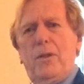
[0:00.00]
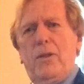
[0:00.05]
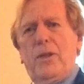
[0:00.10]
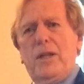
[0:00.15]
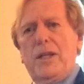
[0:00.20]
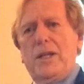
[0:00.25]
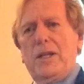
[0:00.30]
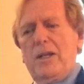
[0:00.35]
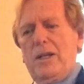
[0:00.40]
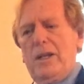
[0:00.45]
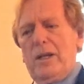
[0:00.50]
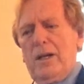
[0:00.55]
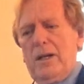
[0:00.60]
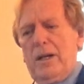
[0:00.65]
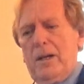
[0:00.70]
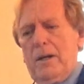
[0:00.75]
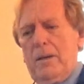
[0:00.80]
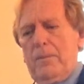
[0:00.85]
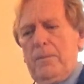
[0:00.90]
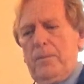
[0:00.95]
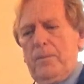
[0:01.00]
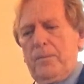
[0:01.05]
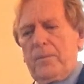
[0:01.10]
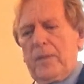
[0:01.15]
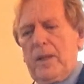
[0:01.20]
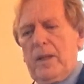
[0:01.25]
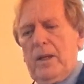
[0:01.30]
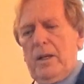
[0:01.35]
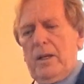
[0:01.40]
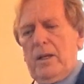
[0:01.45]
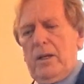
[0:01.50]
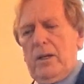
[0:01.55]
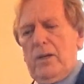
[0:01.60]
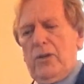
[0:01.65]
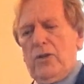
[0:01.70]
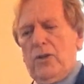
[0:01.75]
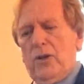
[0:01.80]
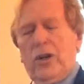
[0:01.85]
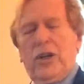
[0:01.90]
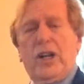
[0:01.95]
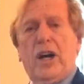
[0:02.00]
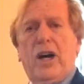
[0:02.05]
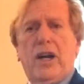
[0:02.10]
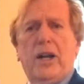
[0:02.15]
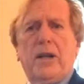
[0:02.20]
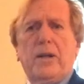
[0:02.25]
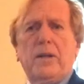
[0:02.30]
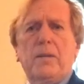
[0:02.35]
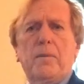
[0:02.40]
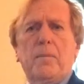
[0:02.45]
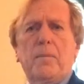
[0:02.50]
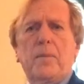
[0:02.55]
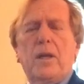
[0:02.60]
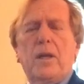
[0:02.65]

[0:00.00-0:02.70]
the um, non-iron,